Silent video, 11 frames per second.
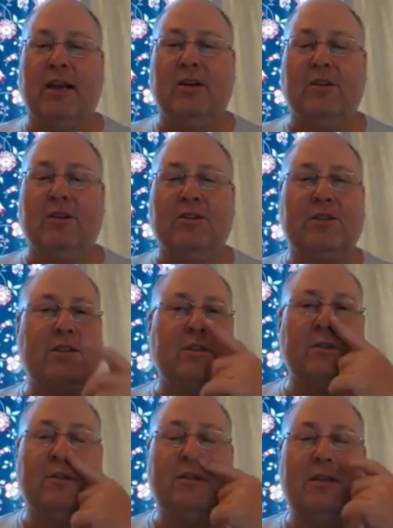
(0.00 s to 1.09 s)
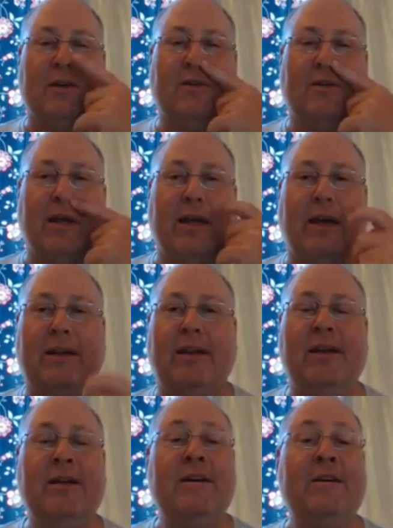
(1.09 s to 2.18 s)
and stuff like that.
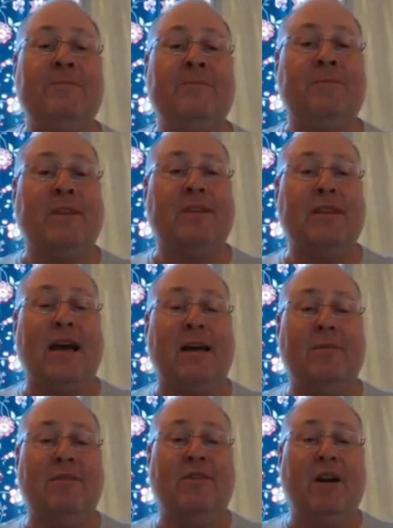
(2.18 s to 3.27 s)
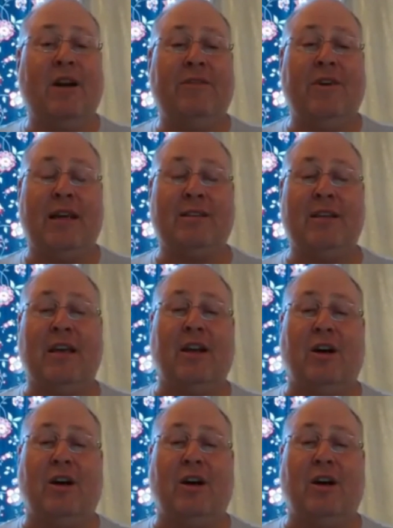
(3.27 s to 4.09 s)
Not going to be very vast at all,